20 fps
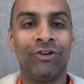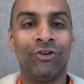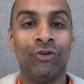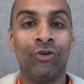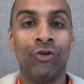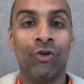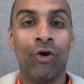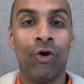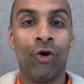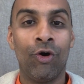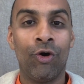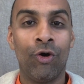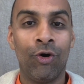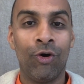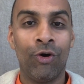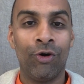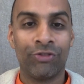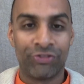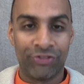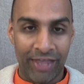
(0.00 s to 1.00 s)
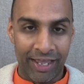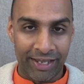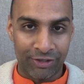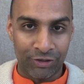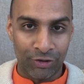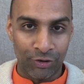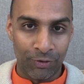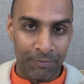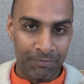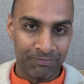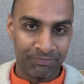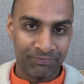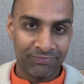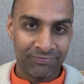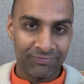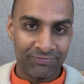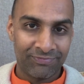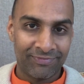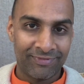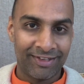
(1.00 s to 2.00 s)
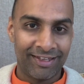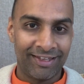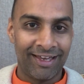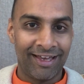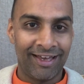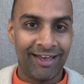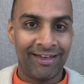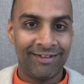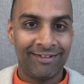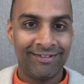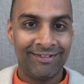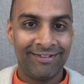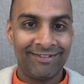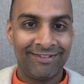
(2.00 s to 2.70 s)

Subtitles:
No, thank you. Yeah?